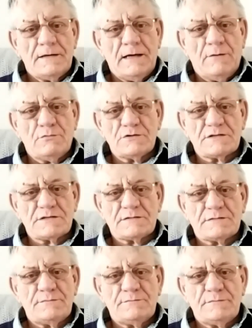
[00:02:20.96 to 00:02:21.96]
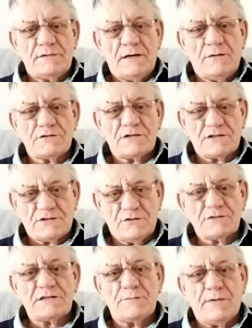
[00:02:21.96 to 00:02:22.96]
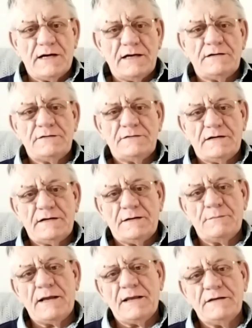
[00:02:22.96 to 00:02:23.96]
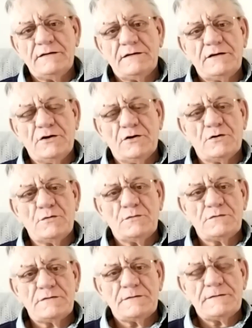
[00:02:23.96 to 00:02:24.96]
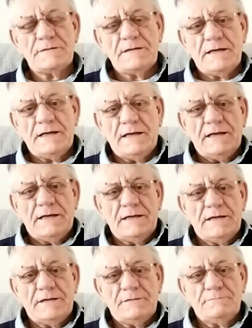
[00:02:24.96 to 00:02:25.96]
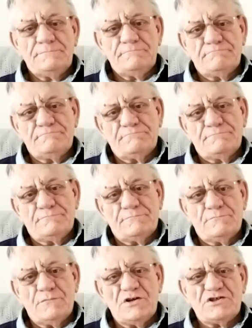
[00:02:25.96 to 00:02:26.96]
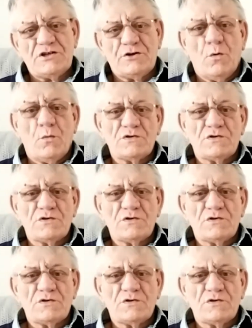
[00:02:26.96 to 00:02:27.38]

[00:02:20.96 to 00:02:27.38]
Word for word: I was I was assaulted by a, a man, you know, um, which I don't